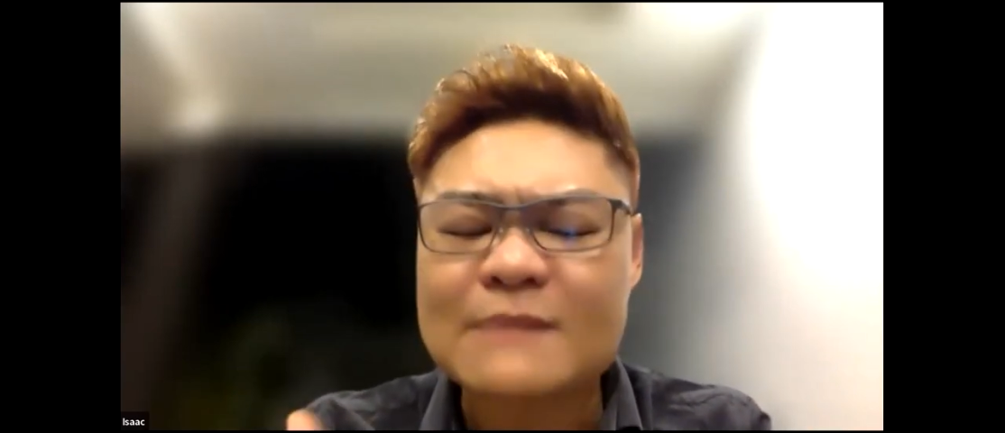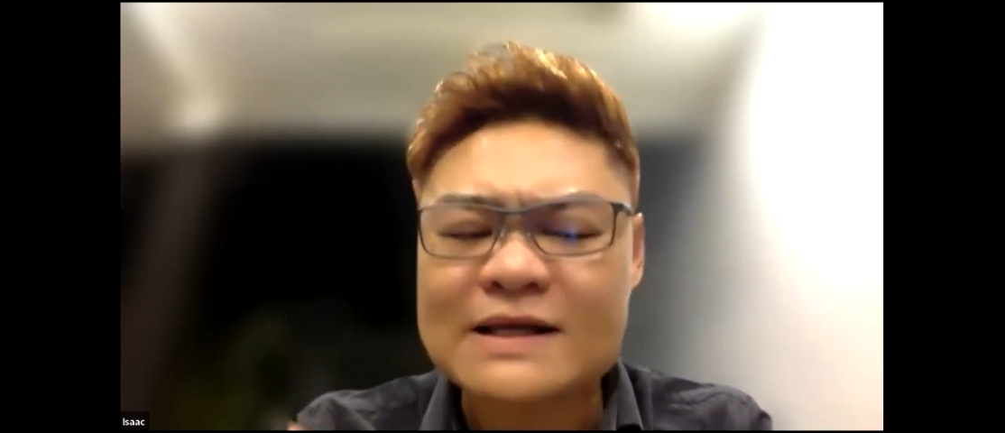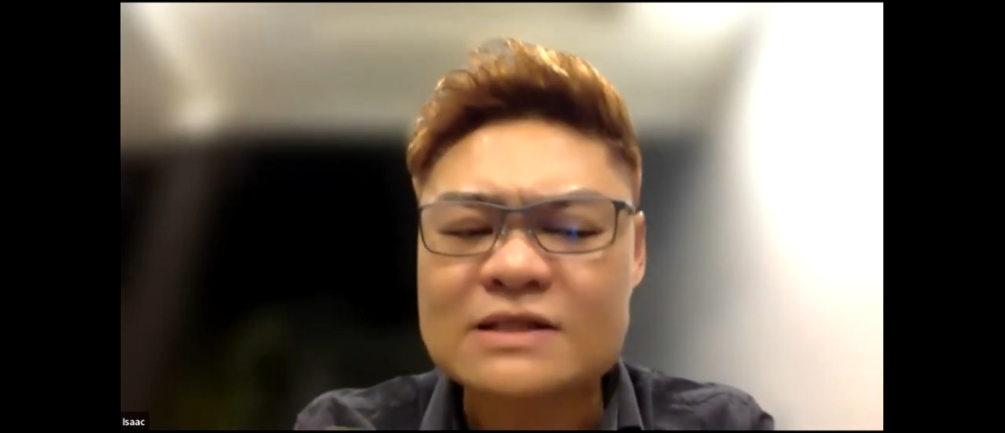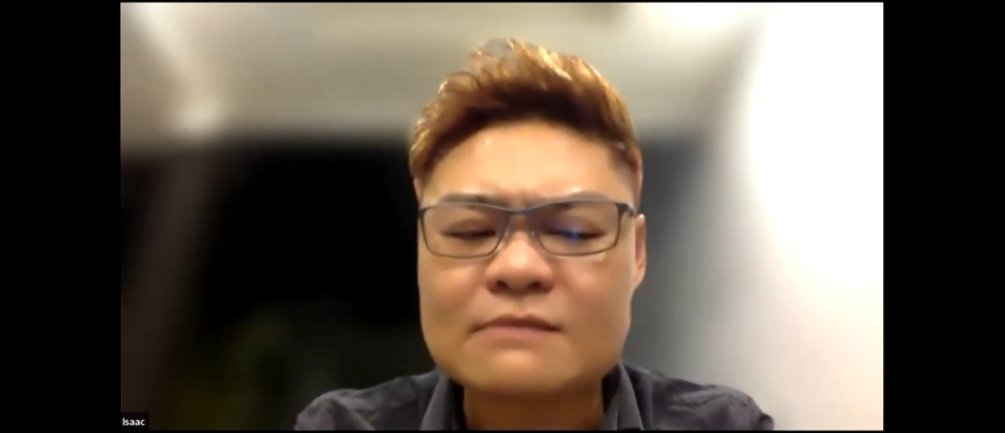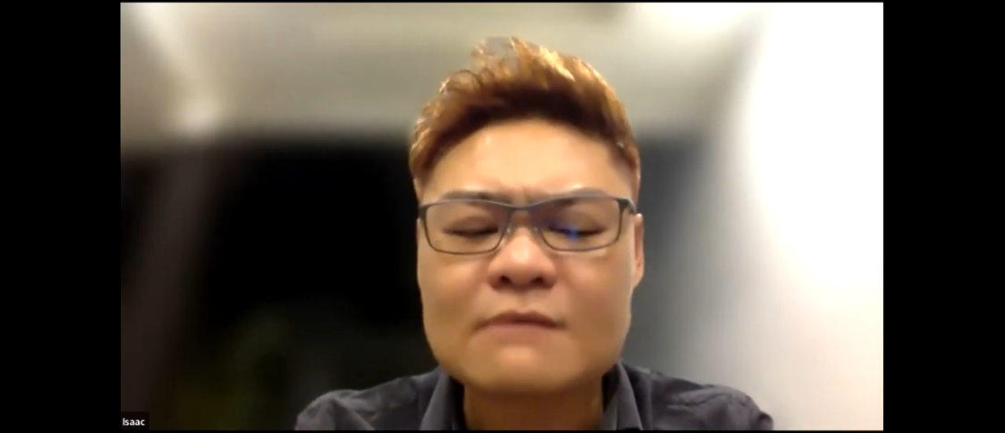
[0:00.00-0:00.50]

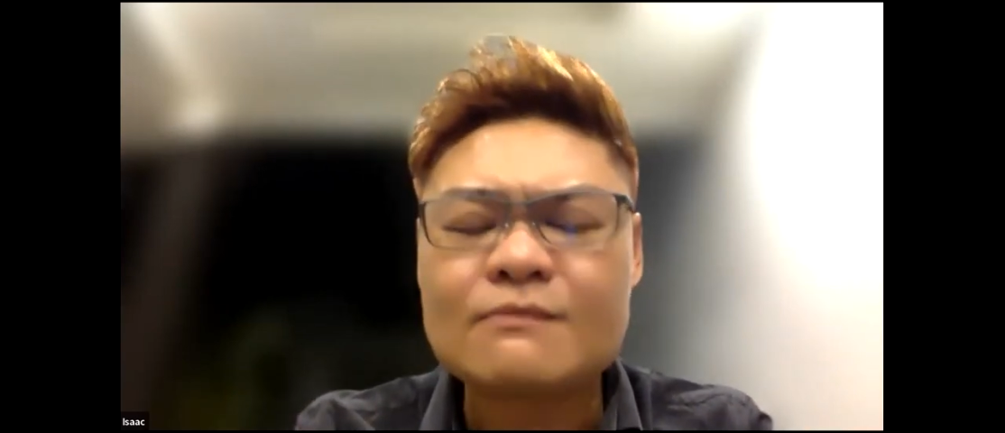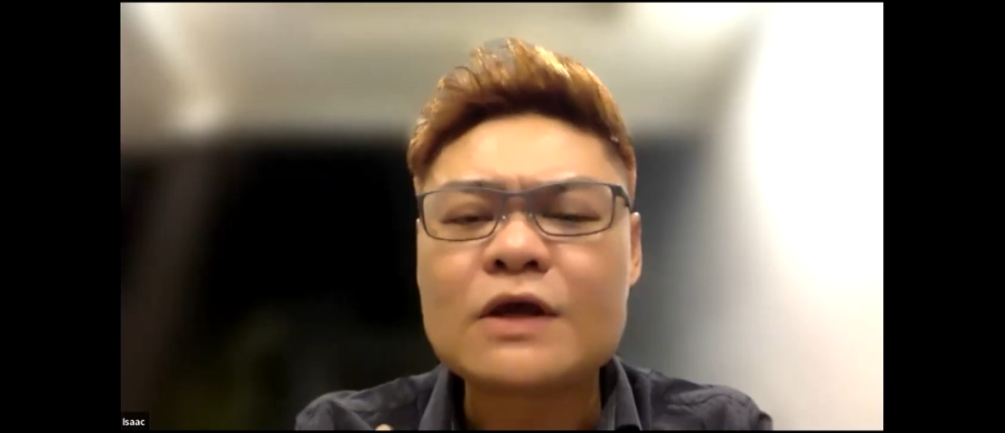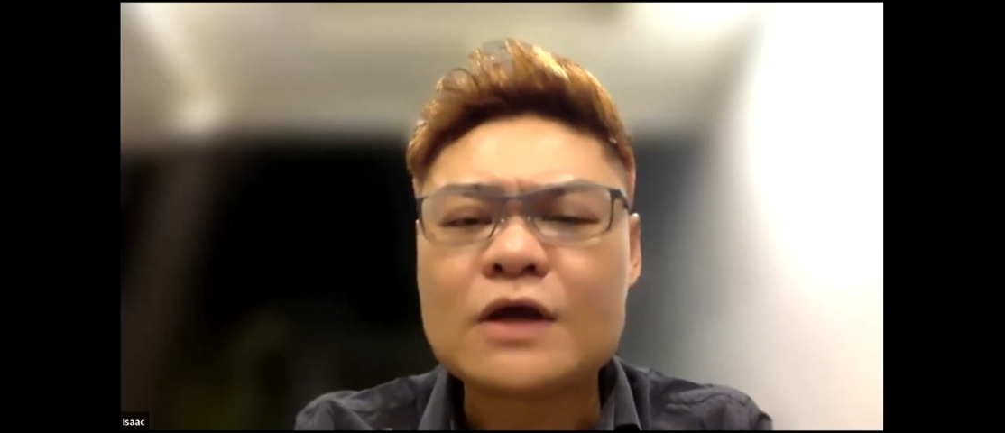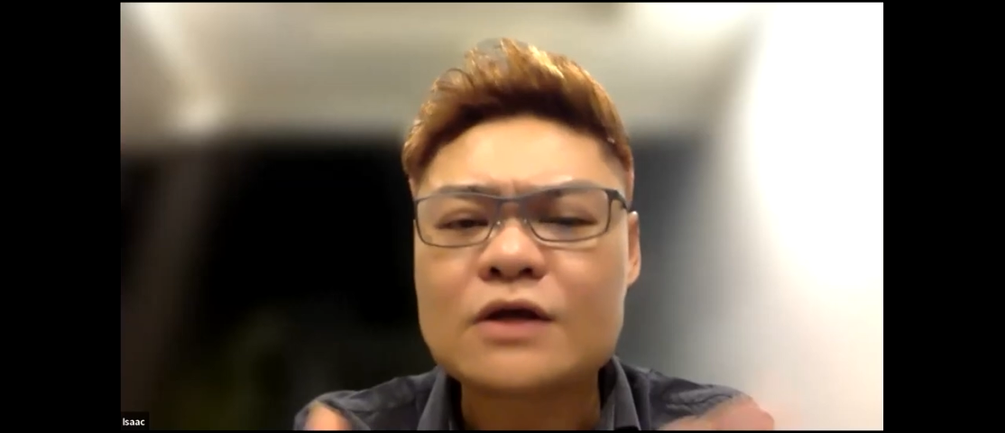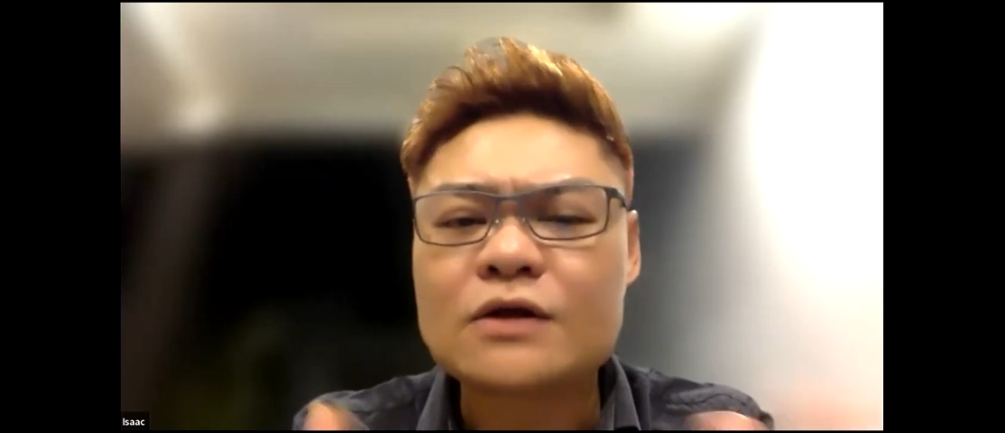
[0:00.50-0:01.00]
maximum.
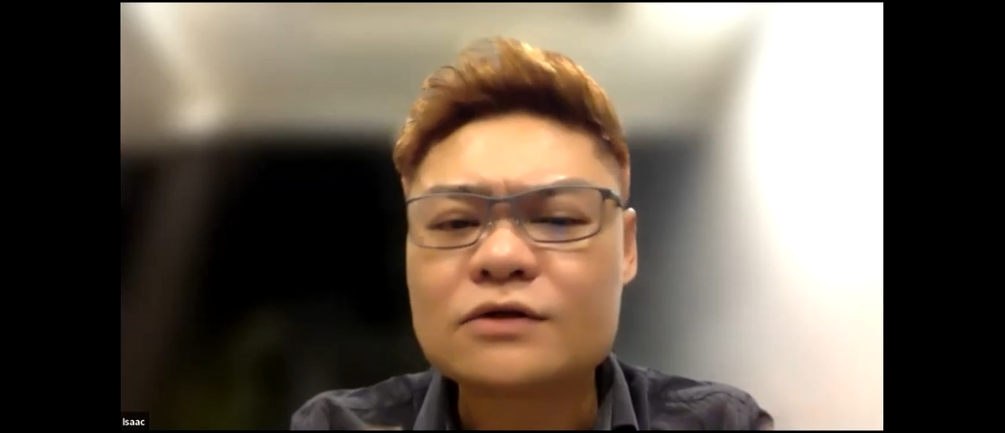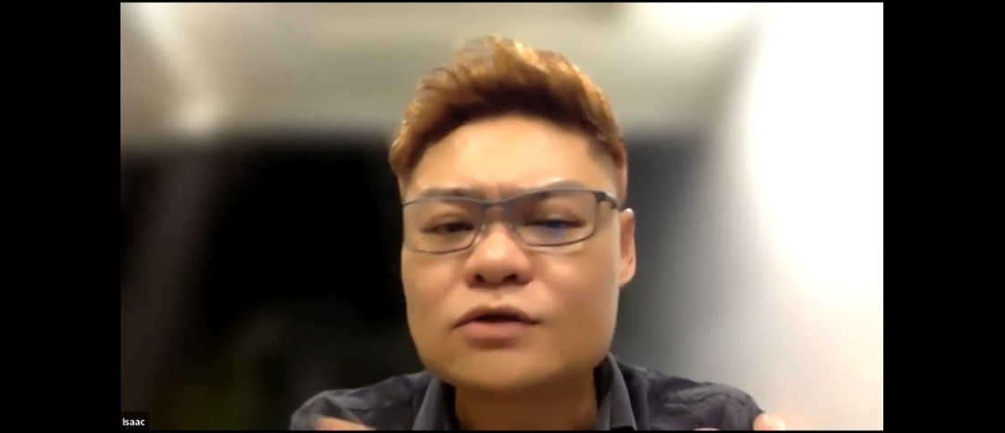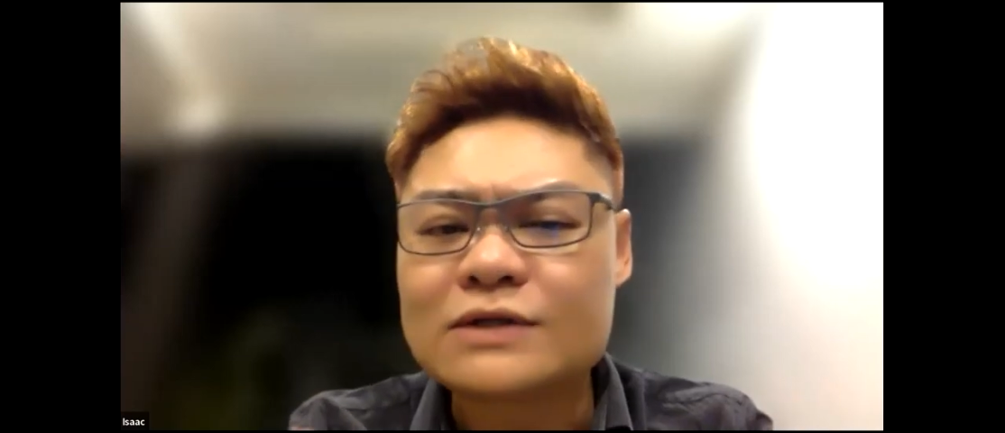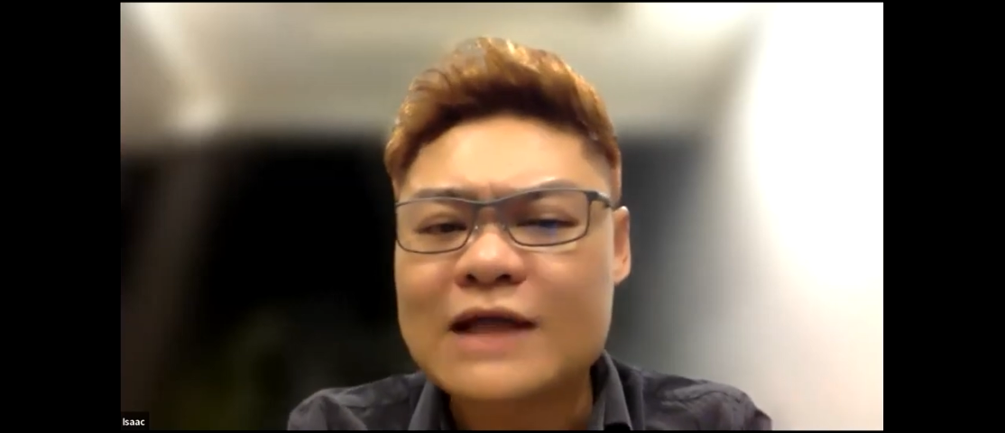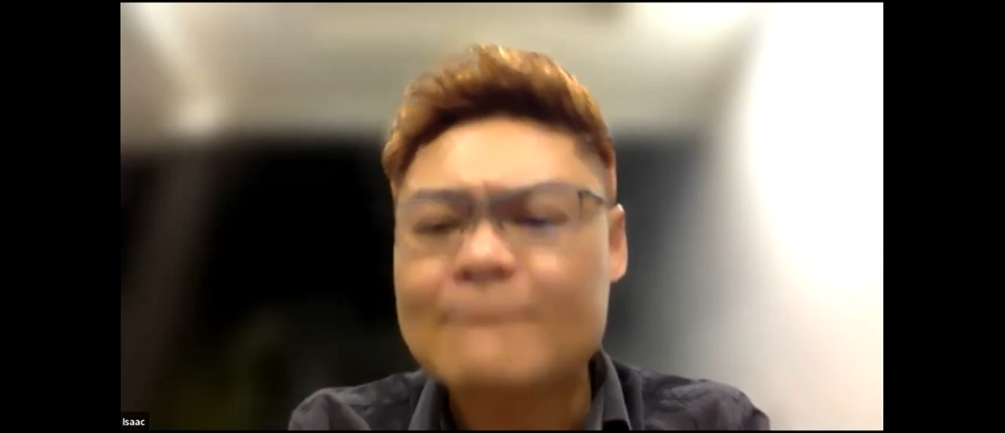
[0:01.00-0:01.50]
You know,
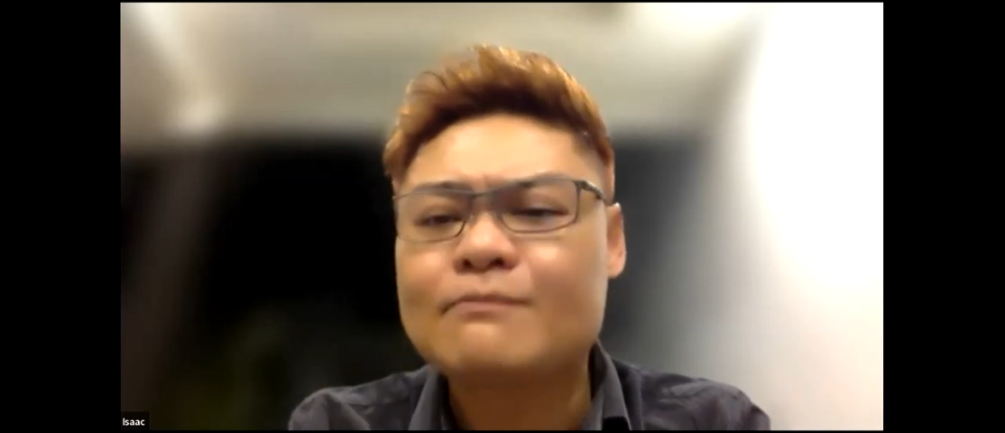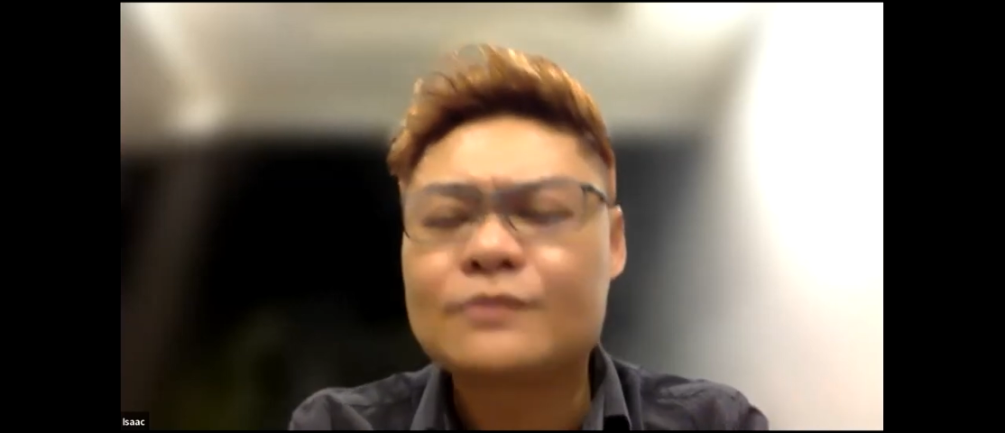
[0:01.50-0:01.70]
to them,